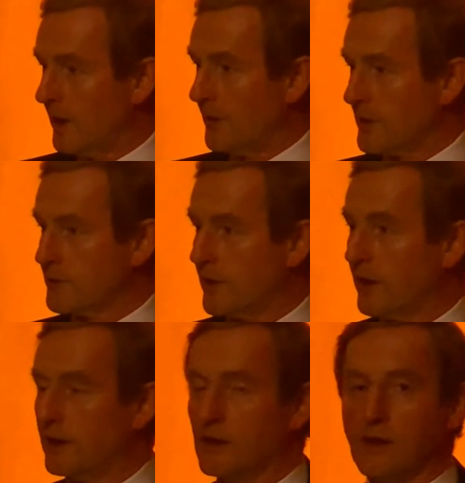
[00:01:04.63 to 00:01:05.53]
And that's
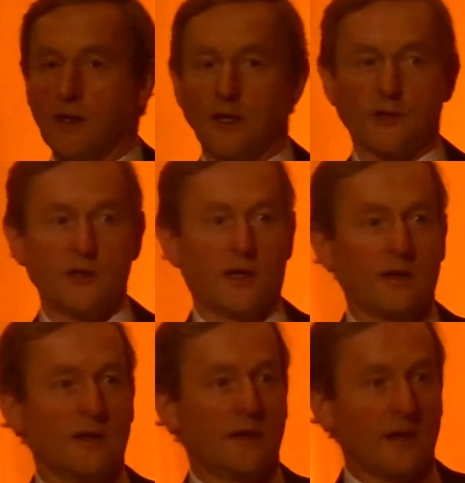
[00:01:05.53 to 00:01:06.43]
why it's
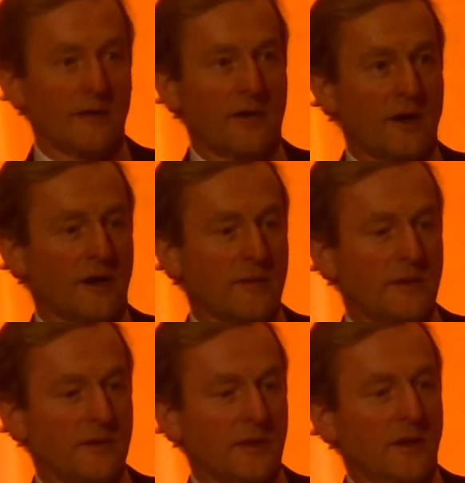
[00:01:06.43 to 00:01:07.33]
taken a lot of
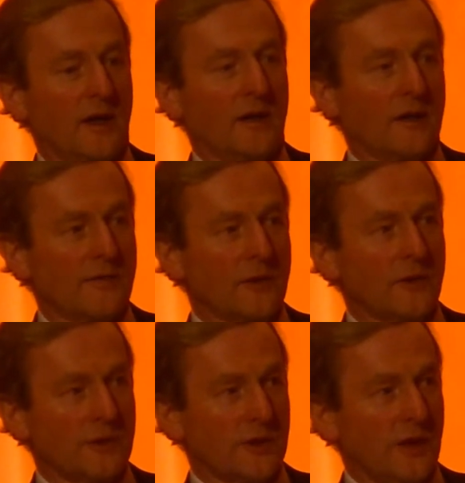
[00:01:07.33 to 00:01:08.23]
argument, a lot of
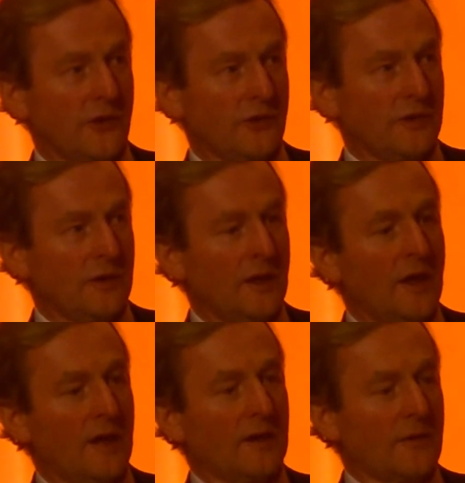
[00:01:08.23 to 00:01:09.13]
negotiation,
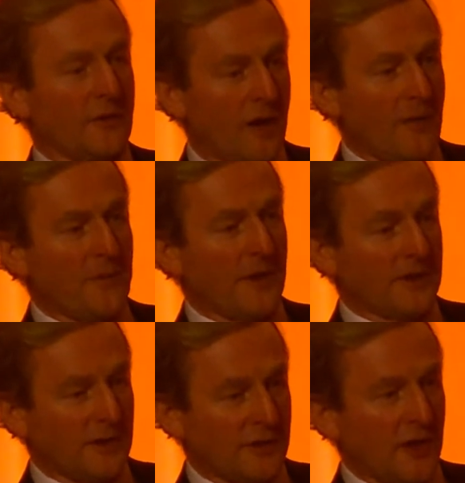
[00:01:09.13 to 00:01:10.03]
a lot of
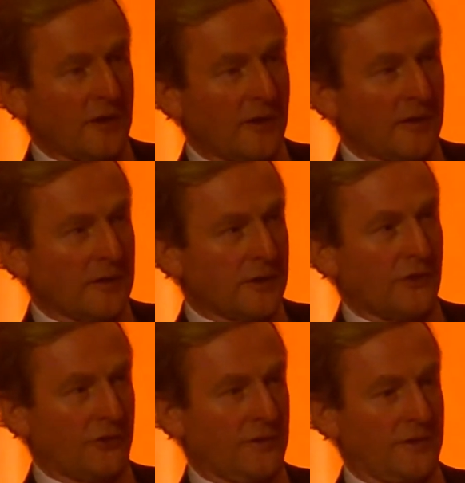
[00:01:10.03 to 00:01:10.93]
complex and technical
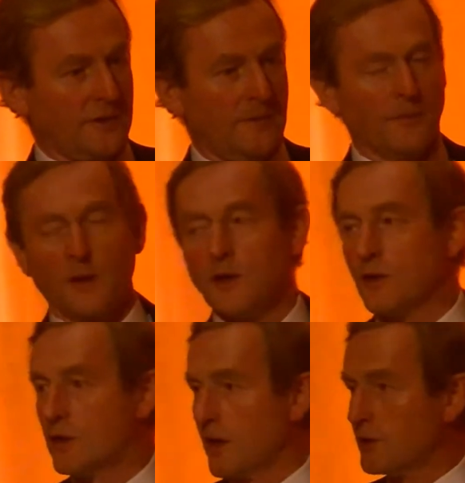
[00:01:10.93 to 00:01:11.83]
discussions
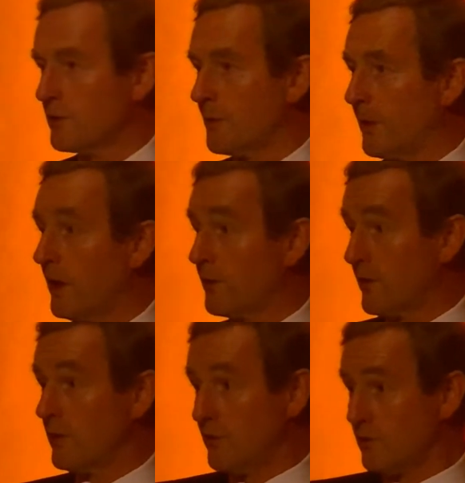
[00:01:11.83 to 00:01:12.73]
to get to a point
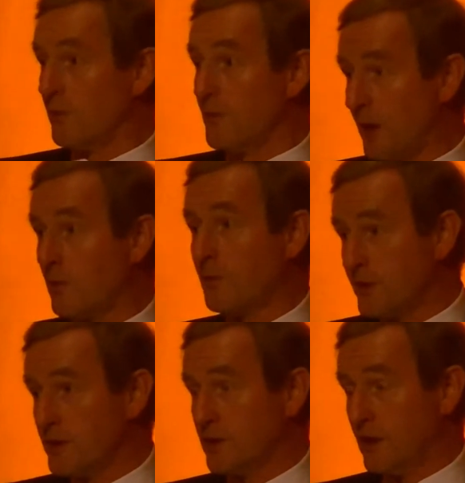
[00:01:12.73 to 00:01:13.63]
where Europe now
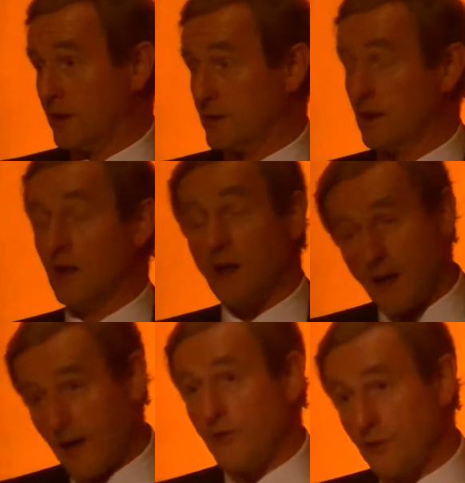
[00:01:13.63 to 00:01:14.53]
appreciates
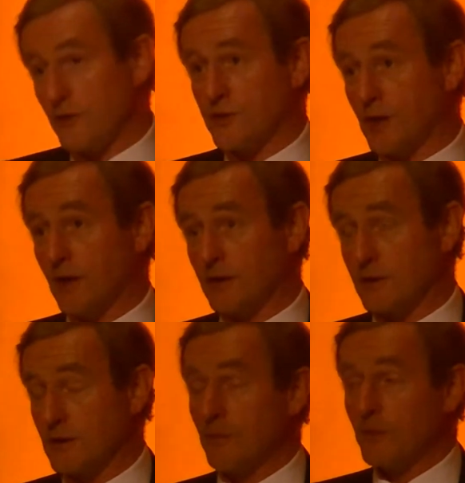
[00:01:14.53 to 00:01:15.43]
and
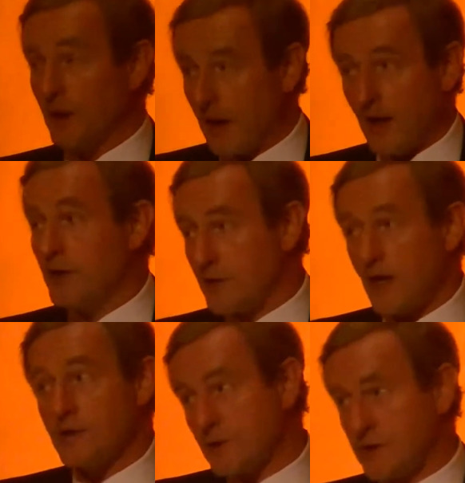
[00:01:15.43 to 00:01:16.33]
understands and
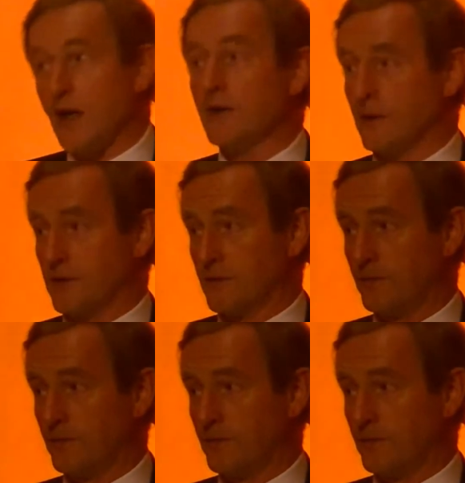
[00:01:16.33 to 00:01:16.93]
has decided